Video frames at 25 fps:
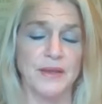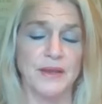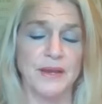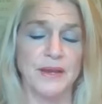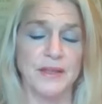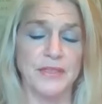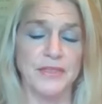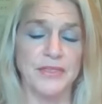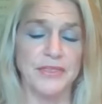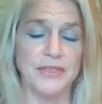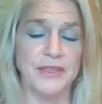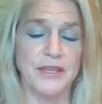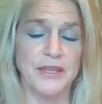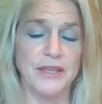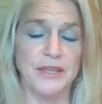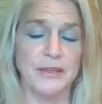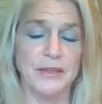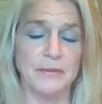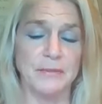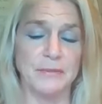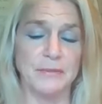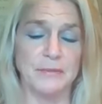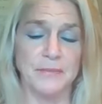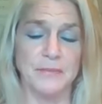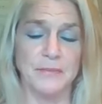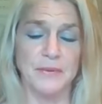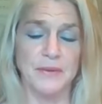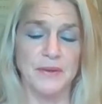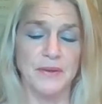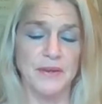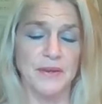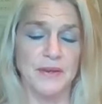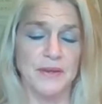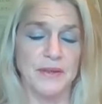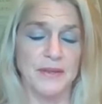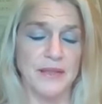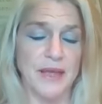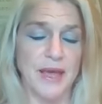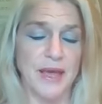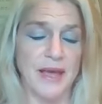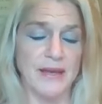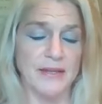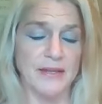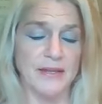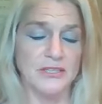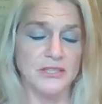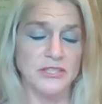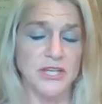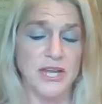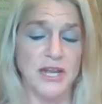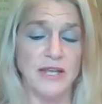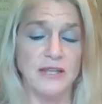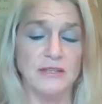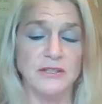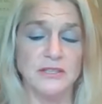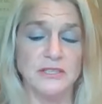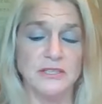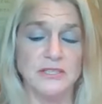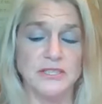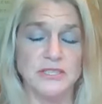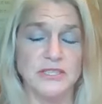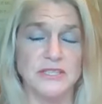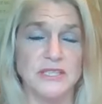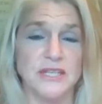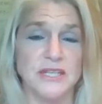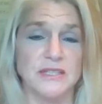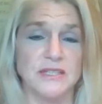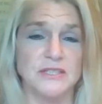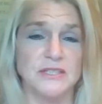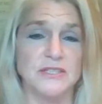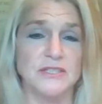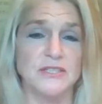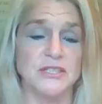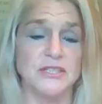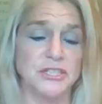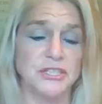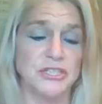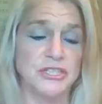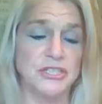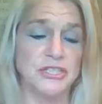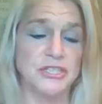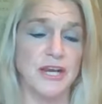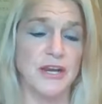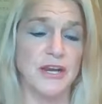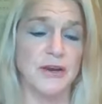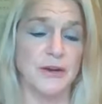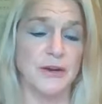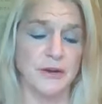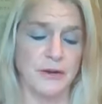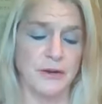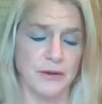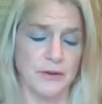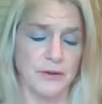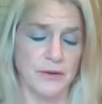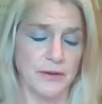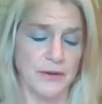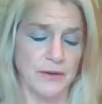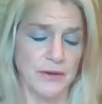A theme that challenges us to share